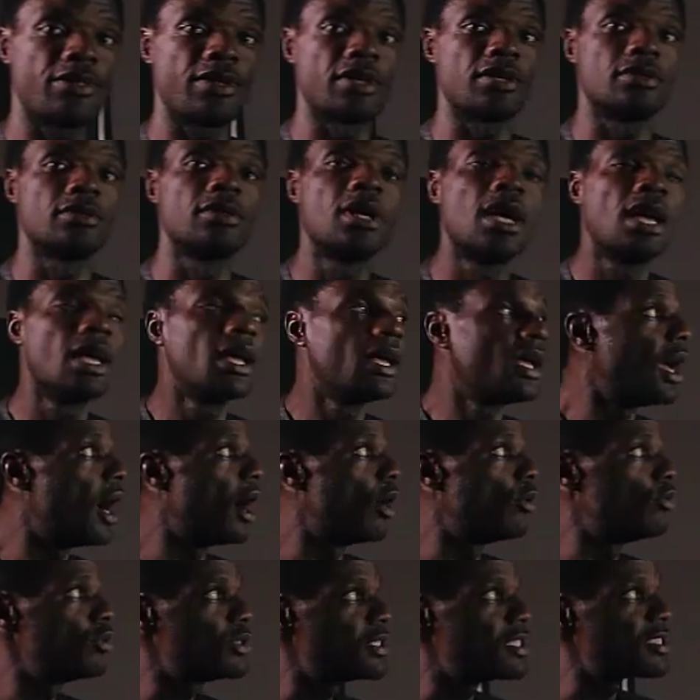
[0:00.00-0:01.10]
thing,
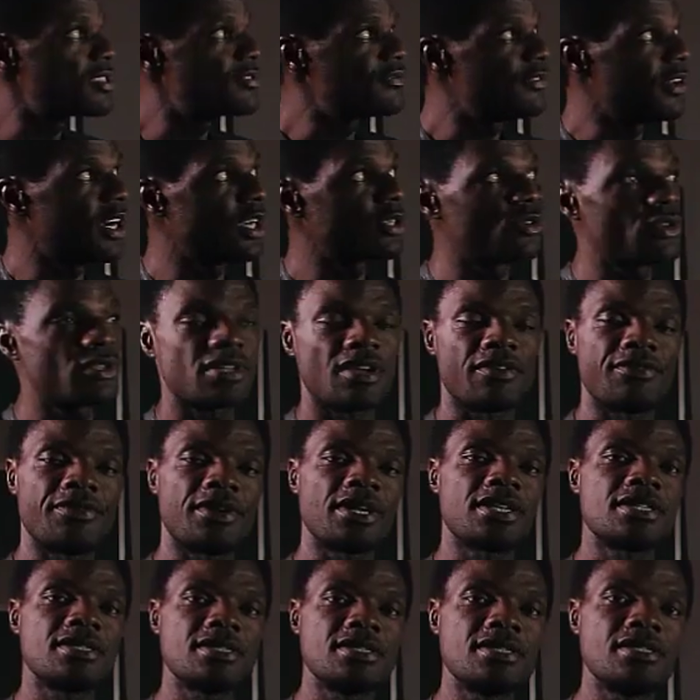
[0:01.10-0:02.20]
which is factors
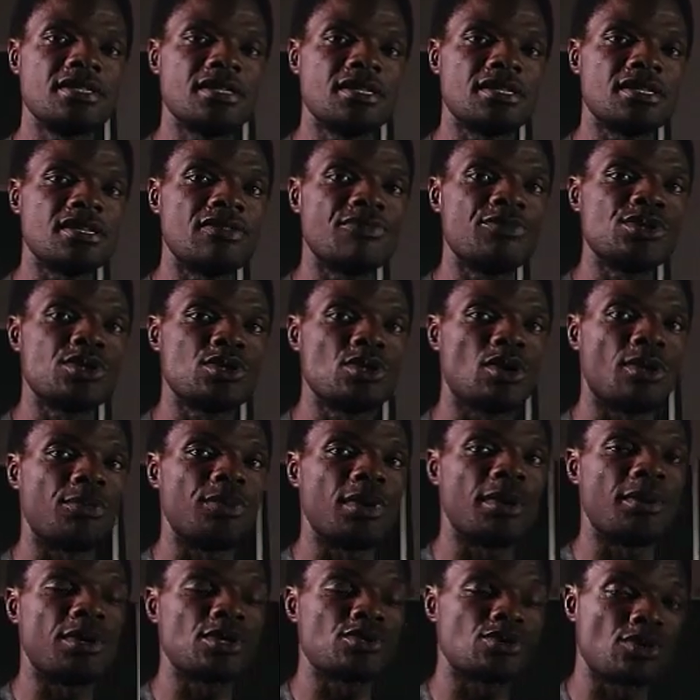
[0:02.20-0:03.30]
affecting division of
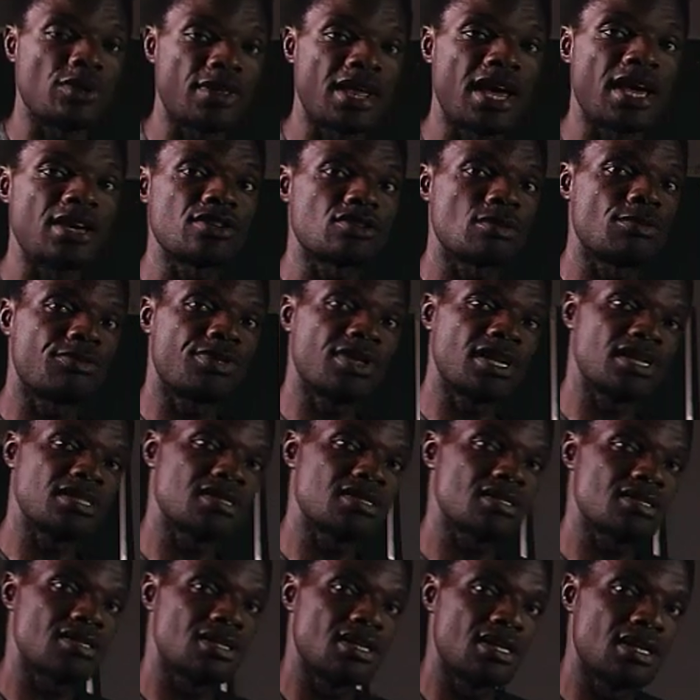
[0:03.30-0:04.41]
labor. So there are some
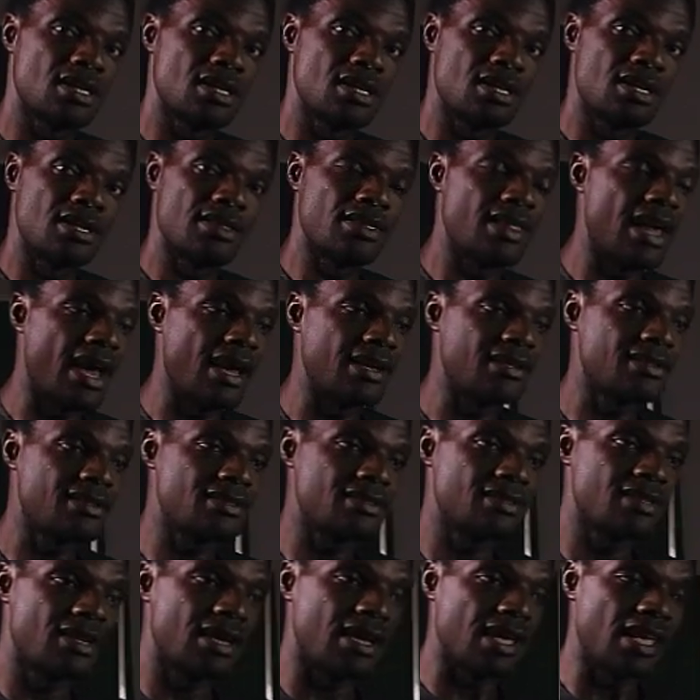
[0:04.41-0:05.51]
things that
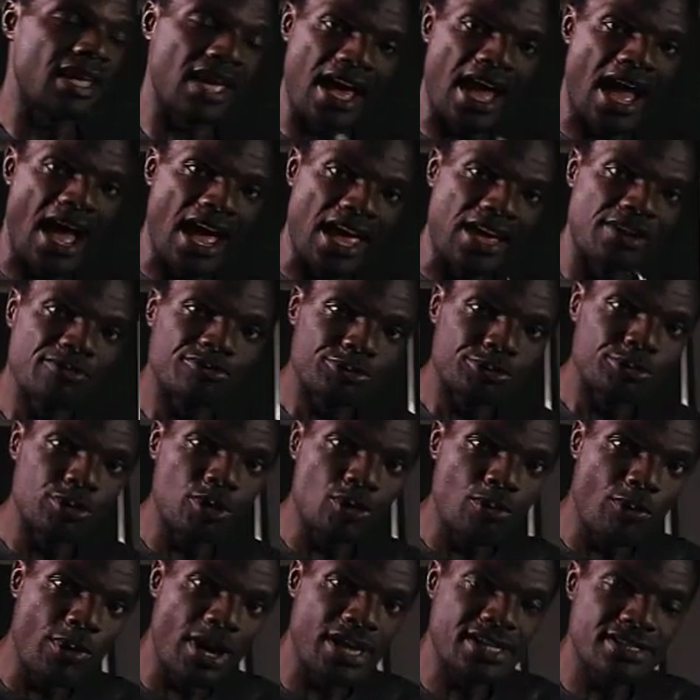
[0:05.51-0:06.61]
are
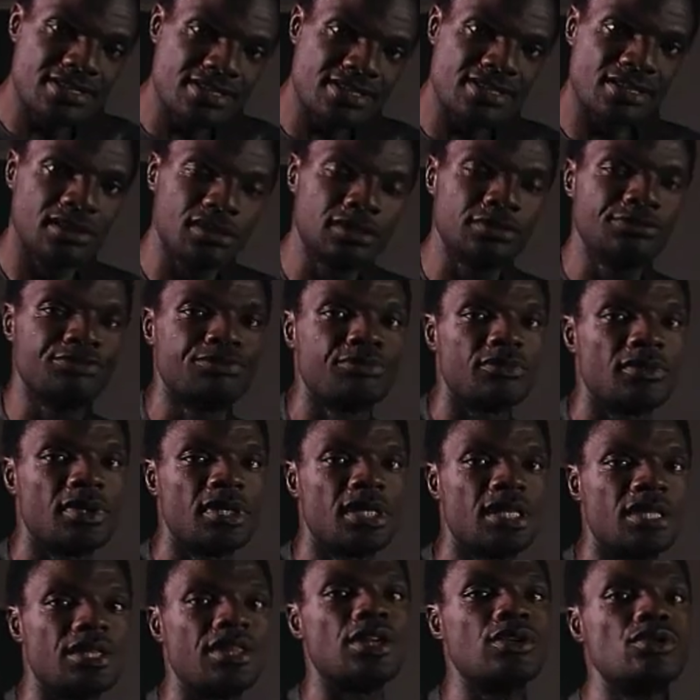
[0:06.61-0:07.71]
influencing
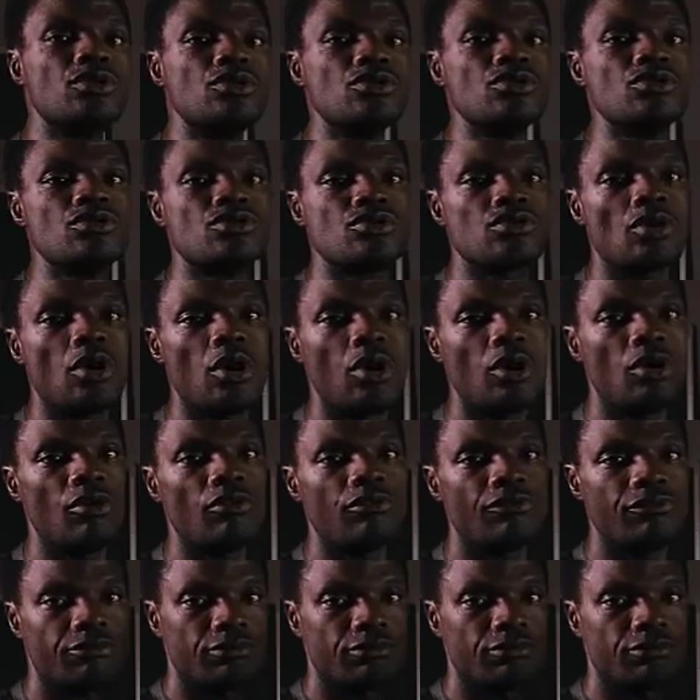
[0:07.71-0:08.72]
the use of